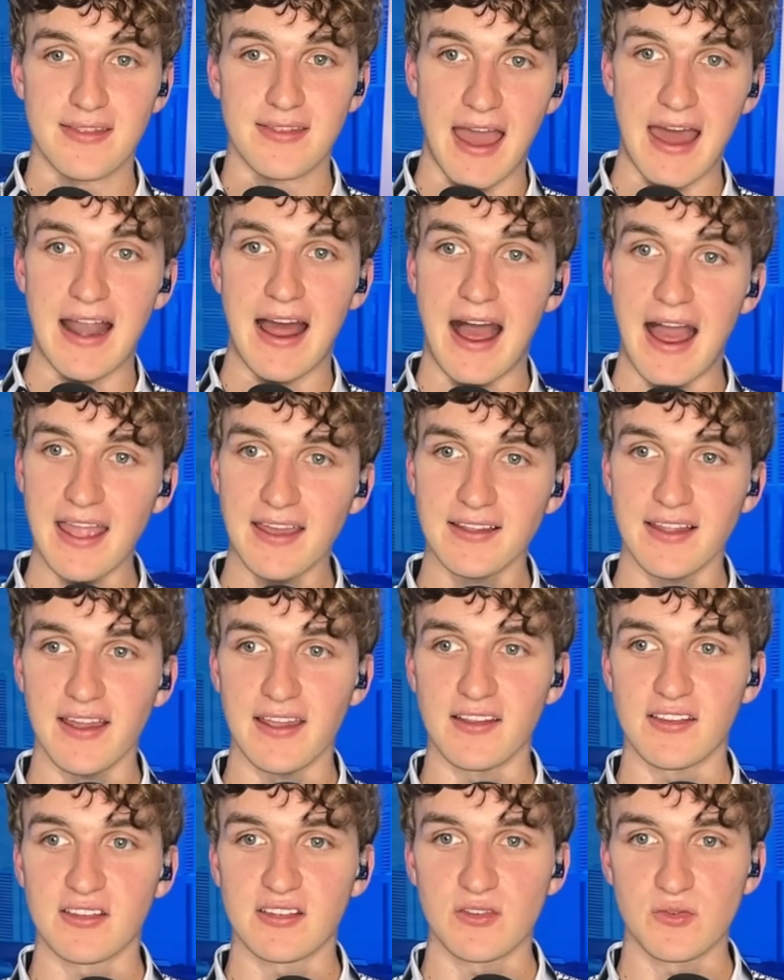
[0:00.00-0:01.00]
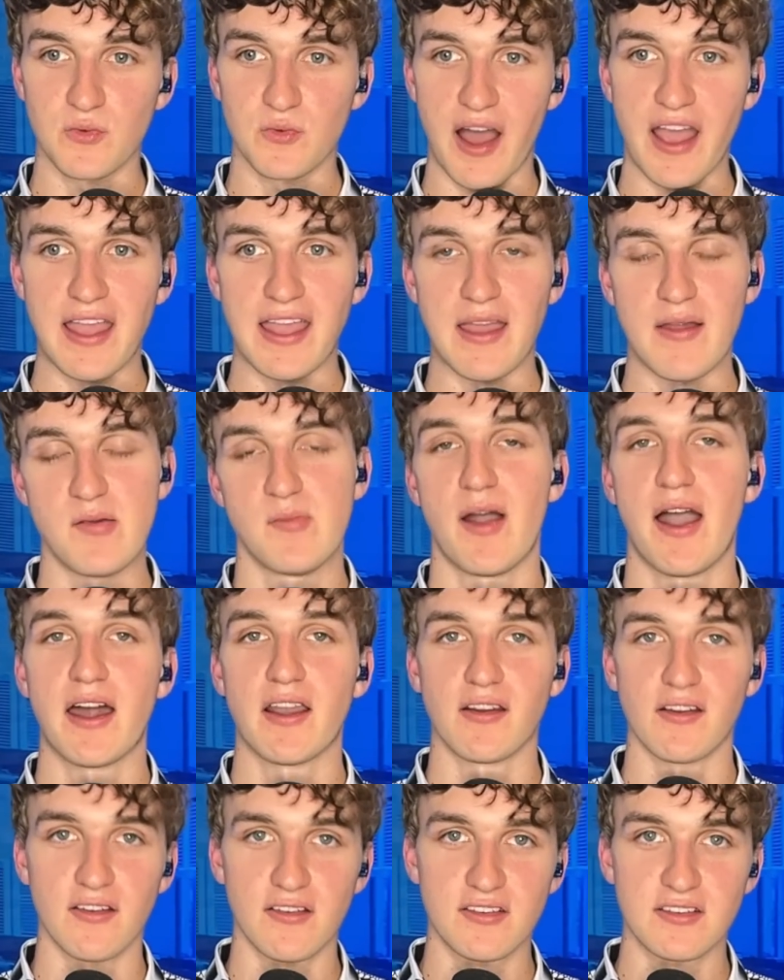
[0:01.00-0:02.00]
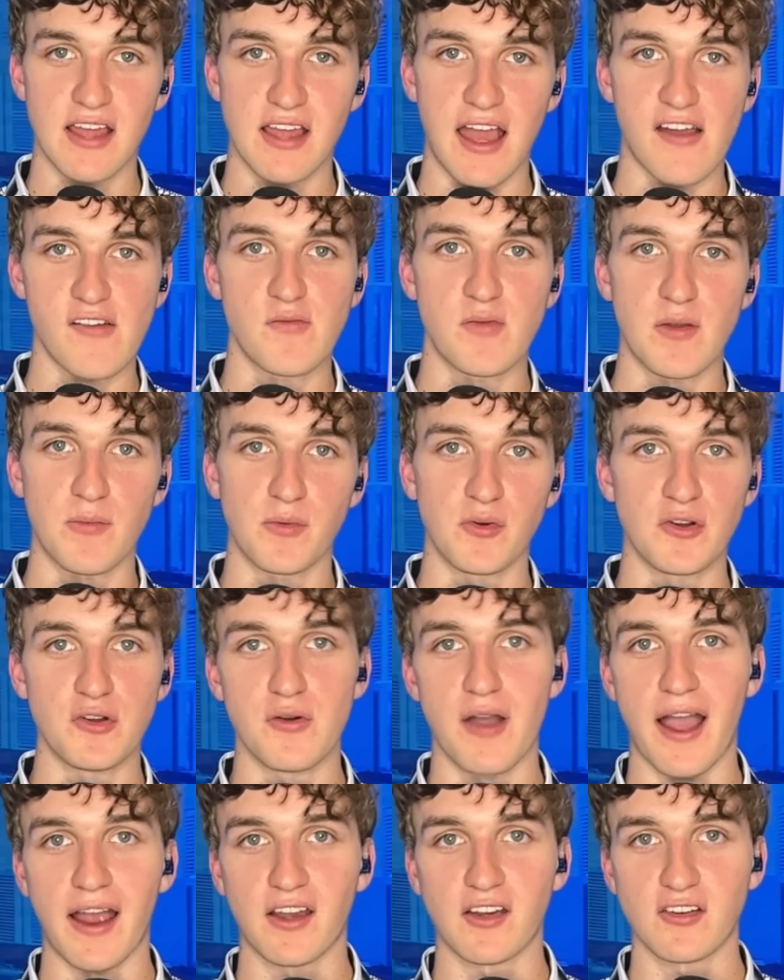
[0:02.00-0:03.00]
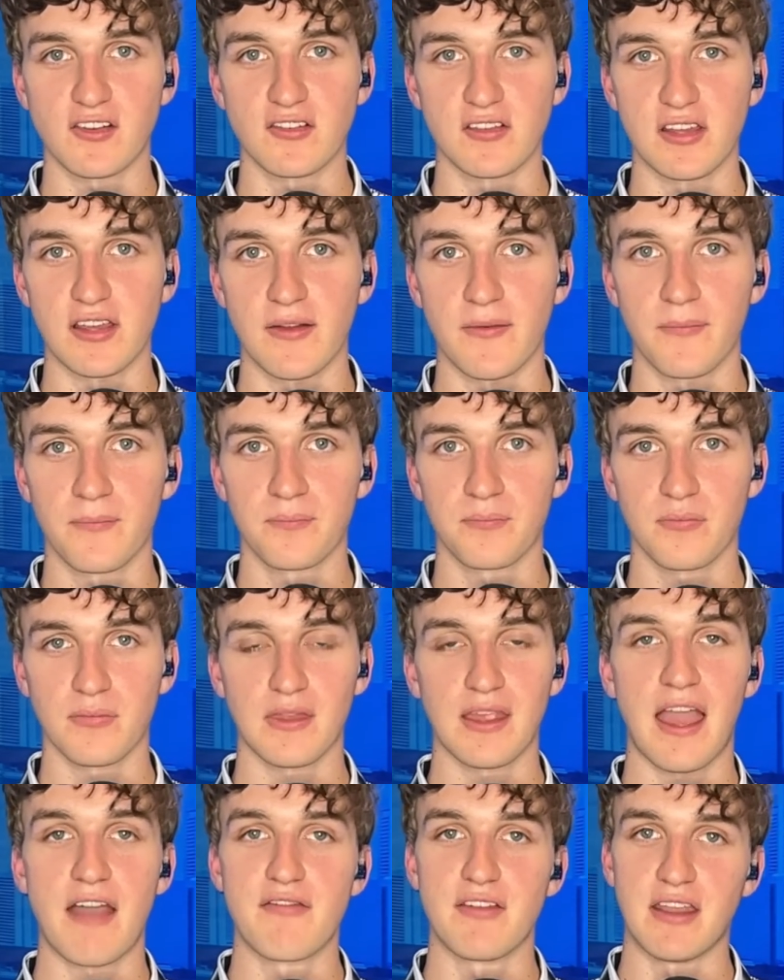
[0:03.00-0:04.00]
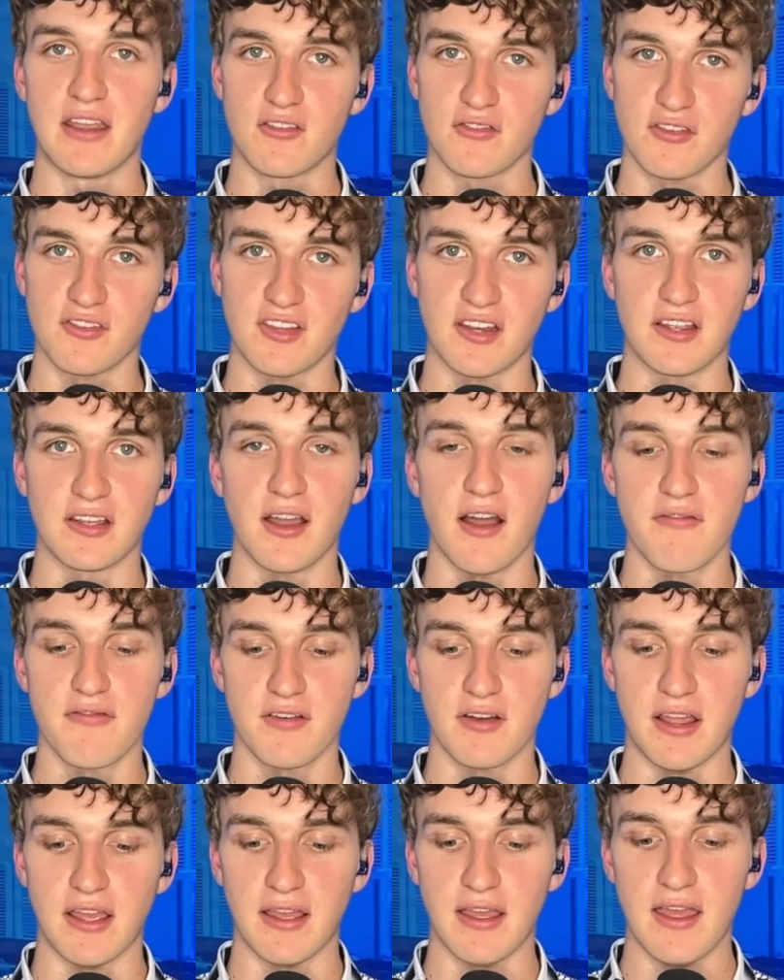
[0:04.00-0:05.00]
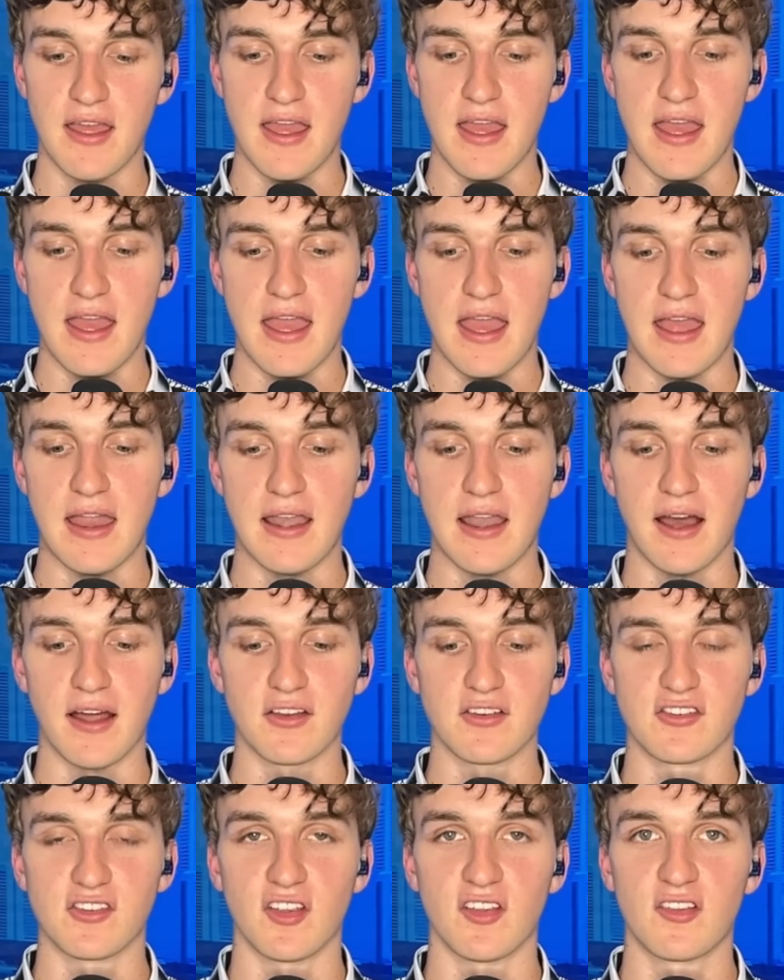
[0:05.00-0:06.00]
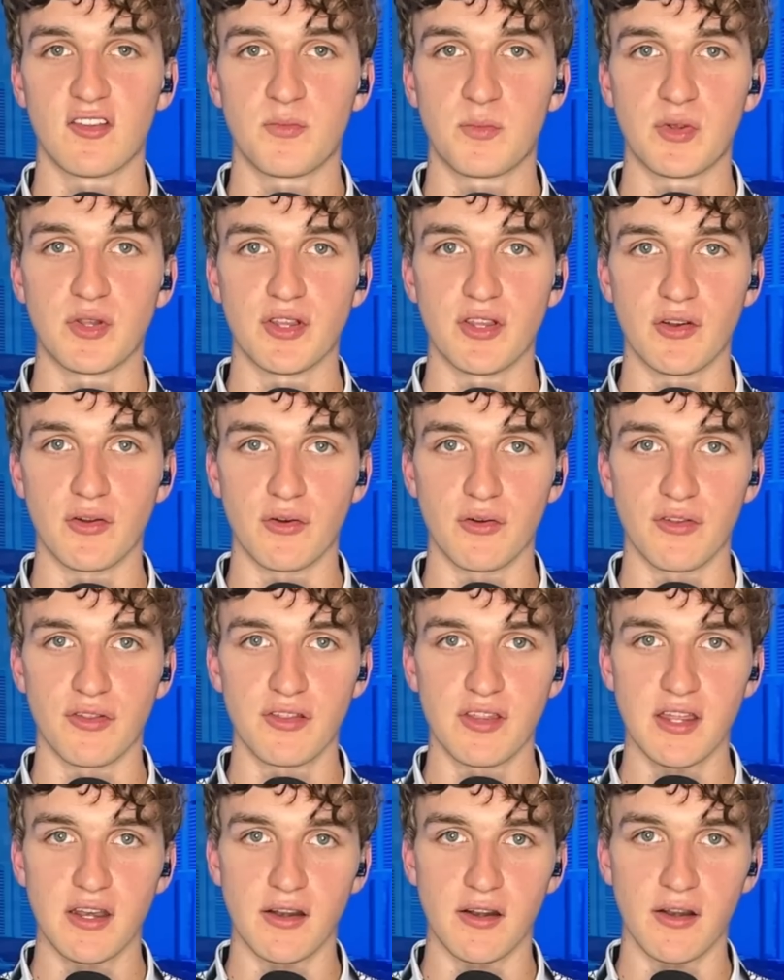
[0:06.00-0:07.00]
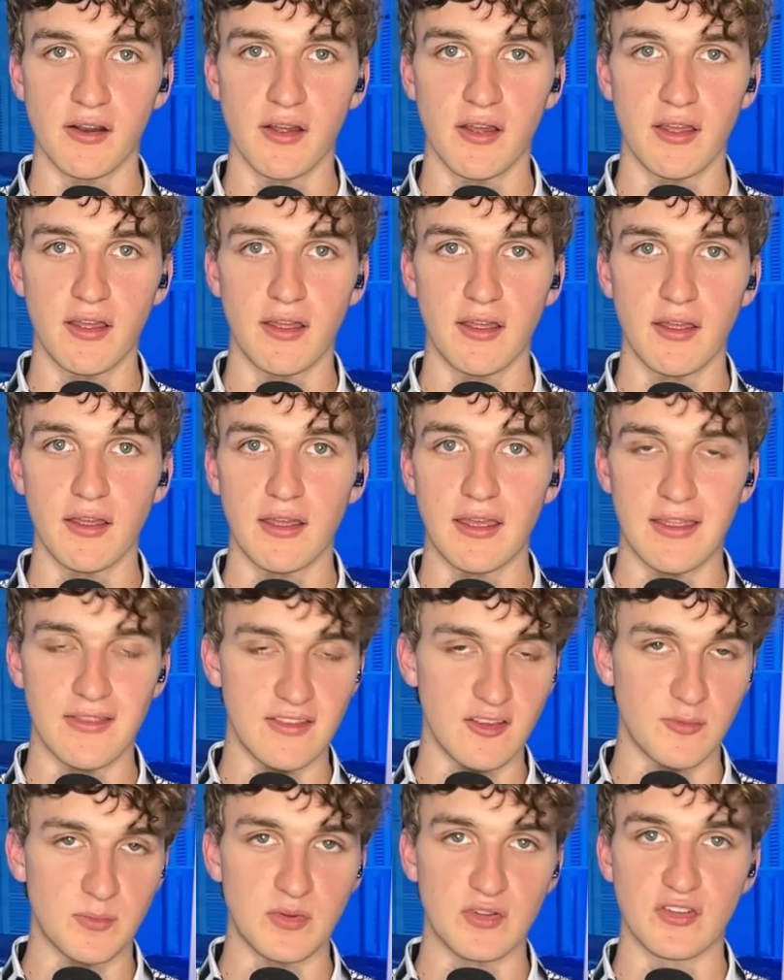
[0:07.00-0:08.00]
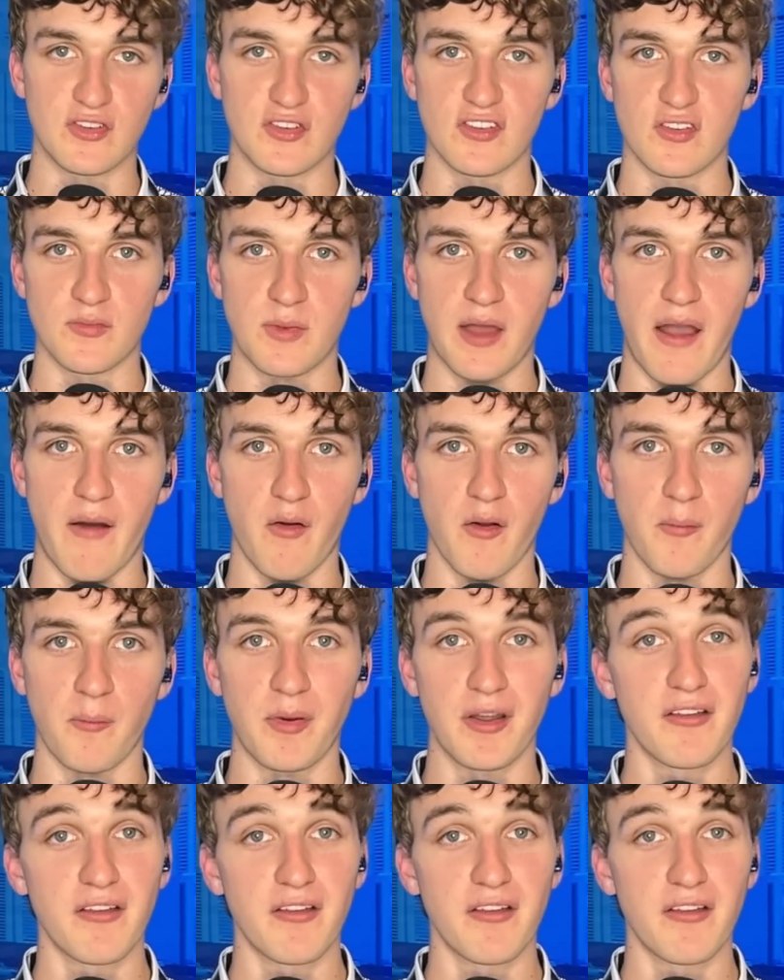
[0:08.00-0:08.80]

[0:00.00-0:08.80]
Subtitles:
that highlights why it matters to have people who actually have an interest in governing and not just political theater in these positions of power.